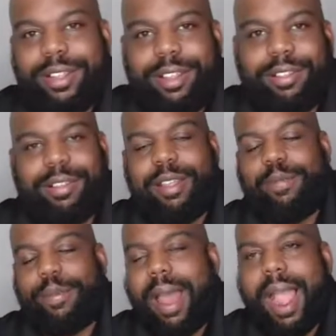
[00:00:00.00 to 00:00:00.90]

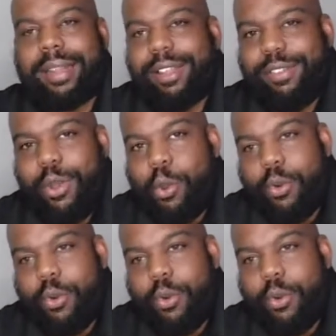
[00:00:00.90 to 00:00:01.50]
It's black. There's no